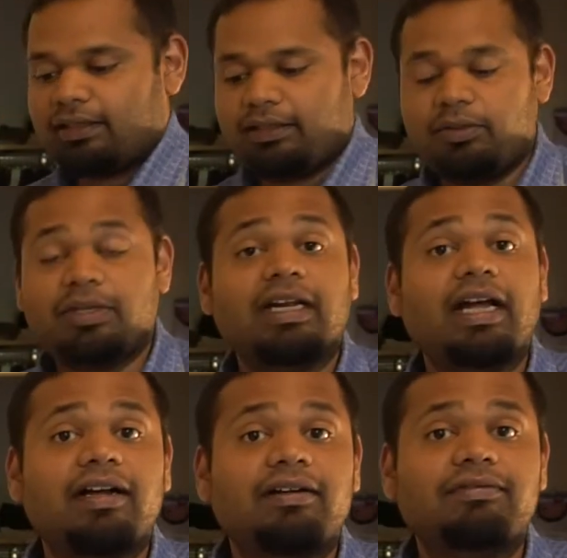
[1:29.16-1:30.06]
you can
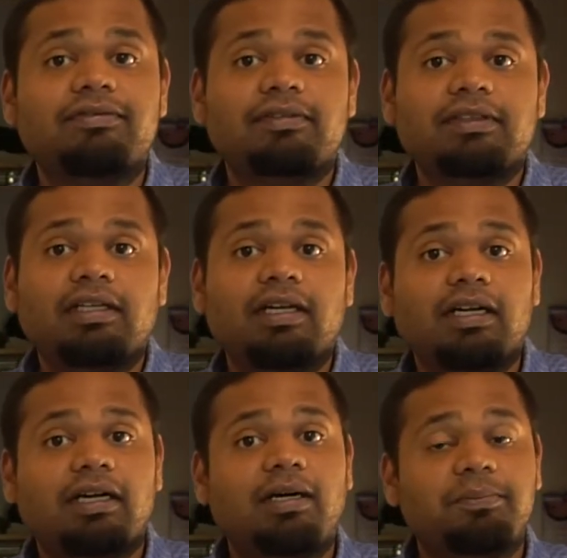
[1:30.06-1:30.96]
have
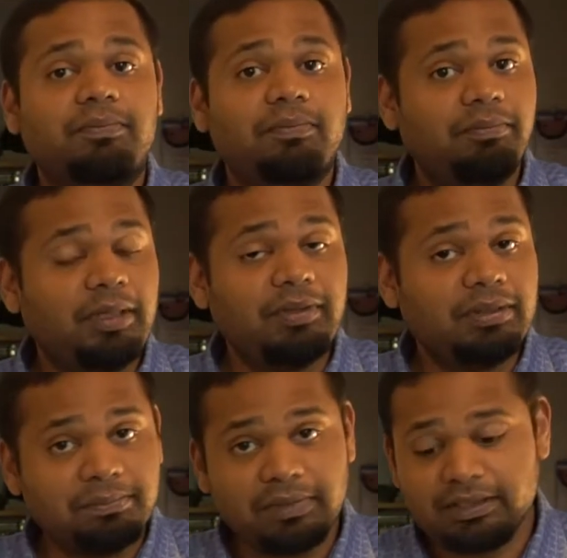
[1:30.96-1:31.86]
maybe
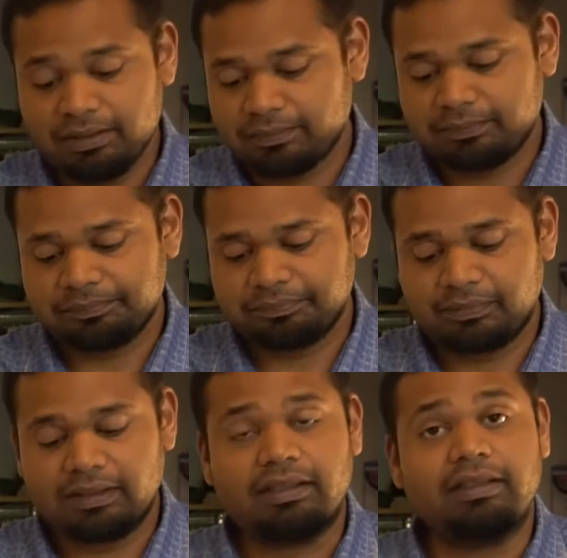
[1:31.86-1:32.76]
a medium
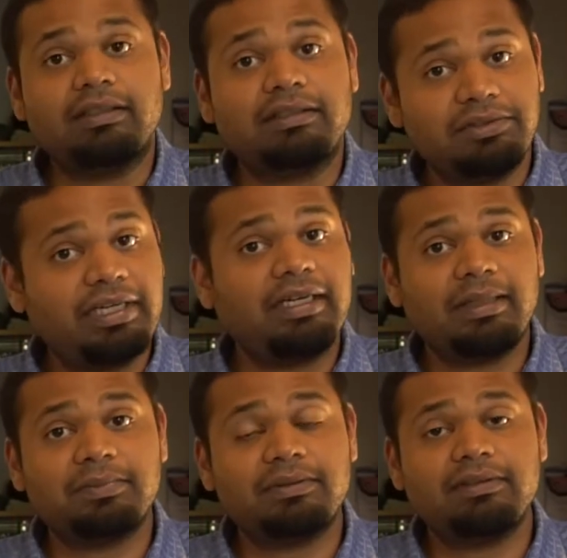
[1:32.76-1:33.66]
green
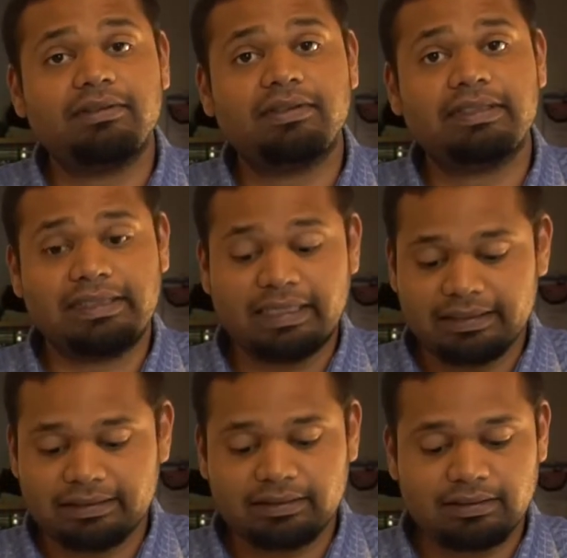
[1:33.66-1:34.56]
apple
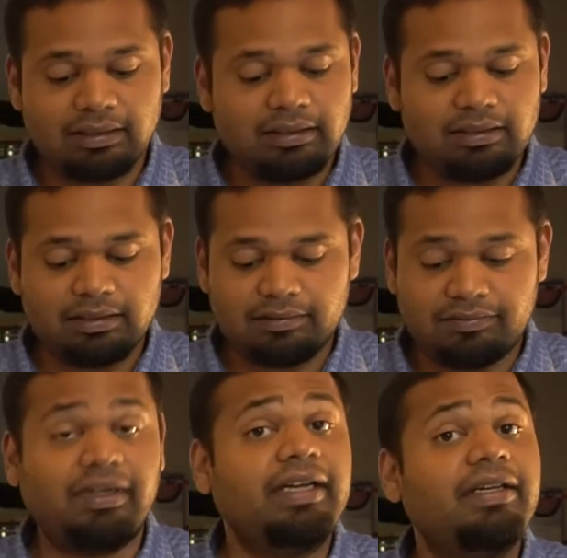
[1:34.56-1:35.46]
sliced
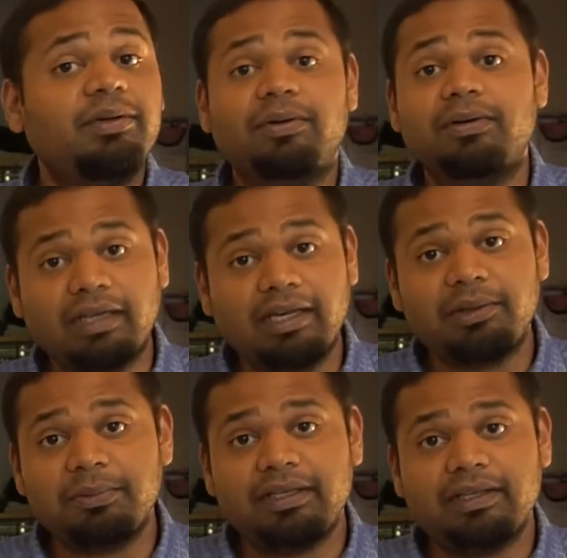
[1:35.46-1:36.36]
fine or
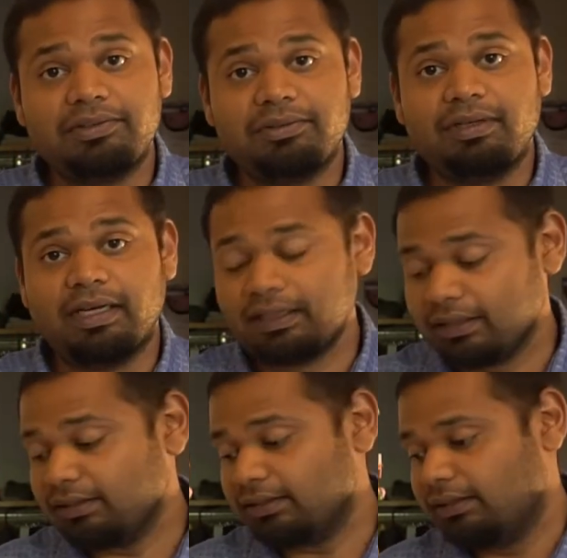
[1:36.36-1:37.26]
any way that you'd like
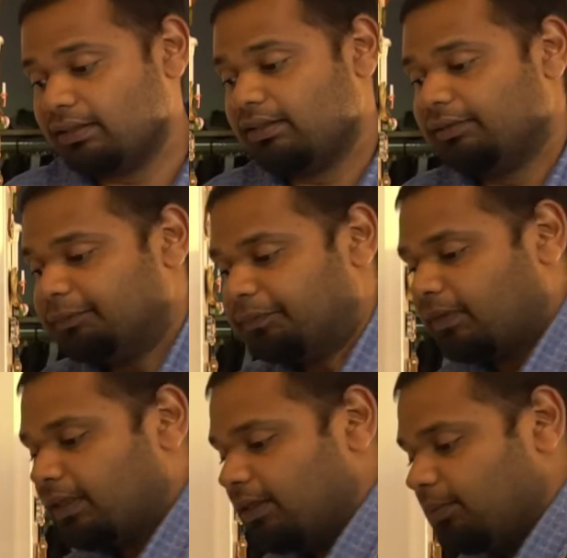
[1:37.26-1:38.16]
it.
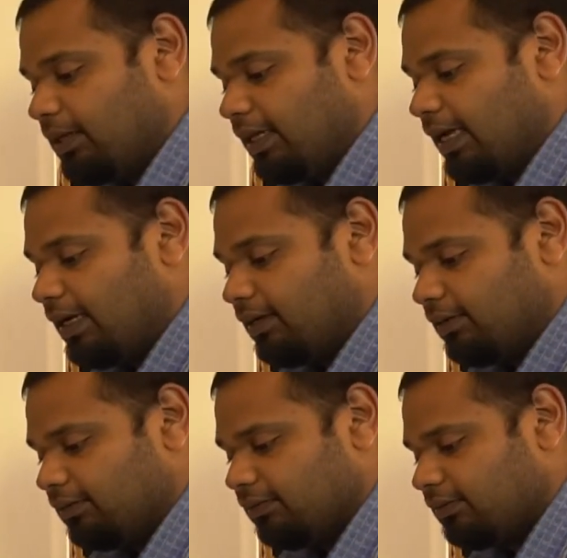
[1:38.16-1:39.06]
We
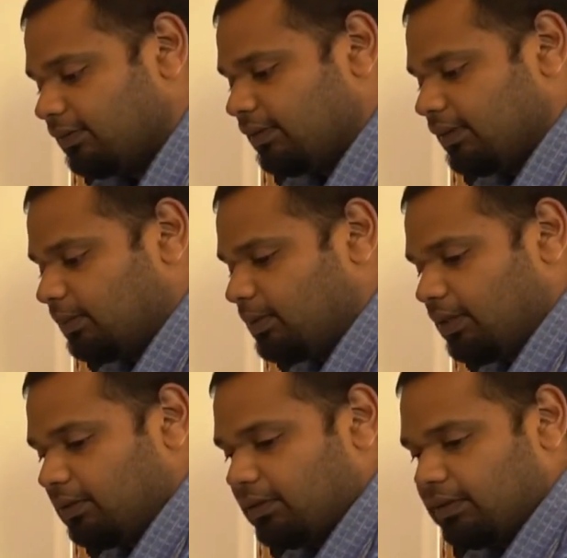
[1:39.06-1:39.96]
have
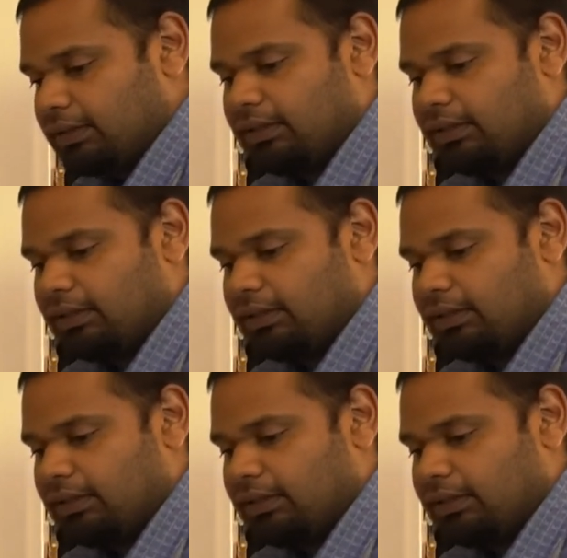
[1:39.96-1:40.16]
about